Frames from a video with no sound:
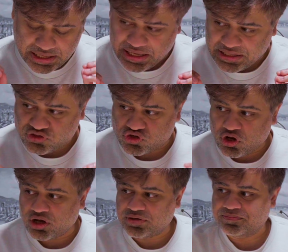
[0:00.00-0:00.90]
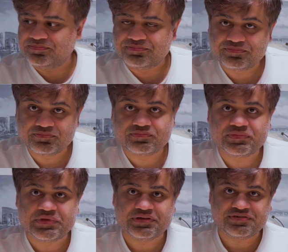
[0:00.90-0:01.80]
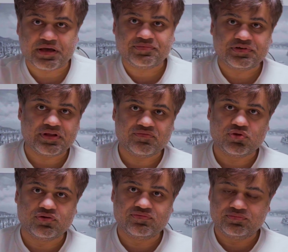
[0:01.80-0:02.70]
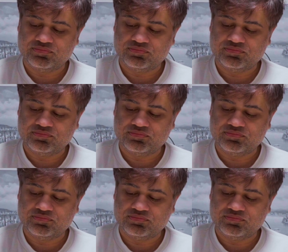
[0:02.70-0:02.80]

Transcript: it's not Samsung level of